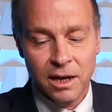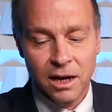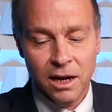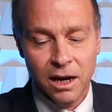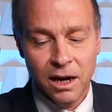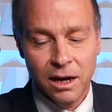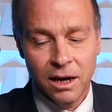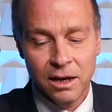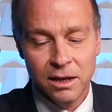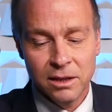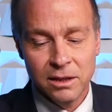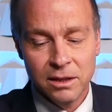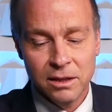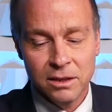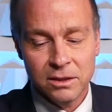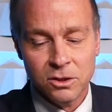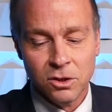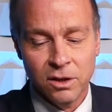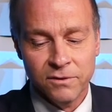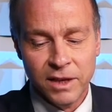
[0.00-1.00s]

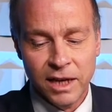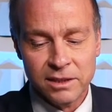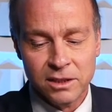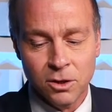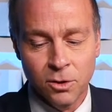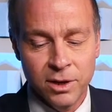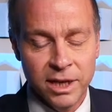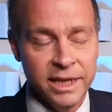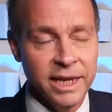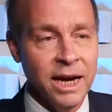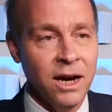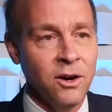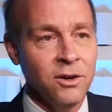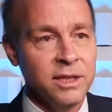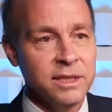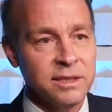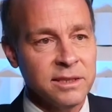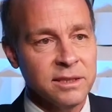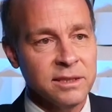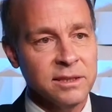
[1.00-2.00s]
So if that's going
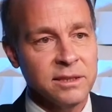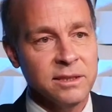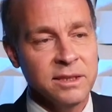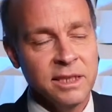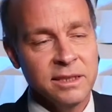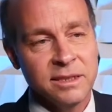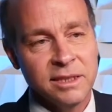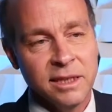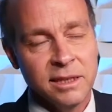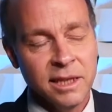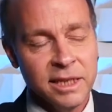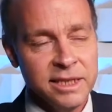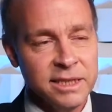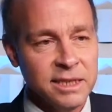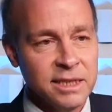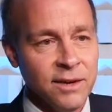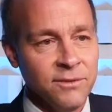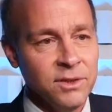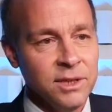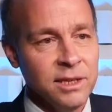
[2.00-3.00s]
down, it's at
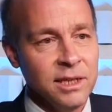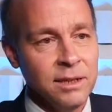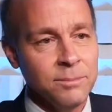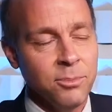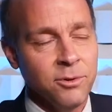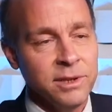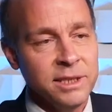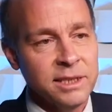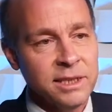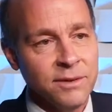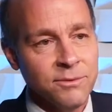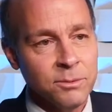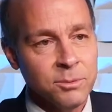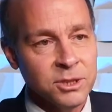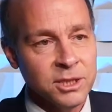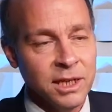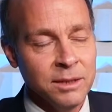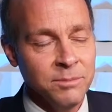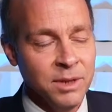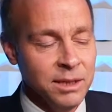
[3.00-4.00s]
least
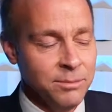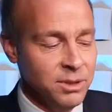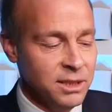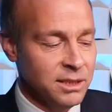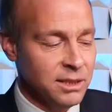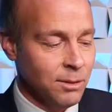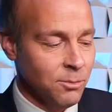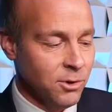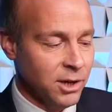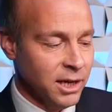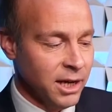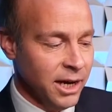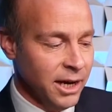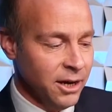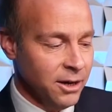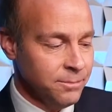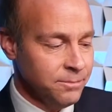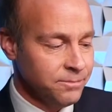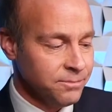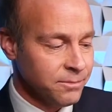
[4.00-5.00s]
17.7%, maybe somewhat higher.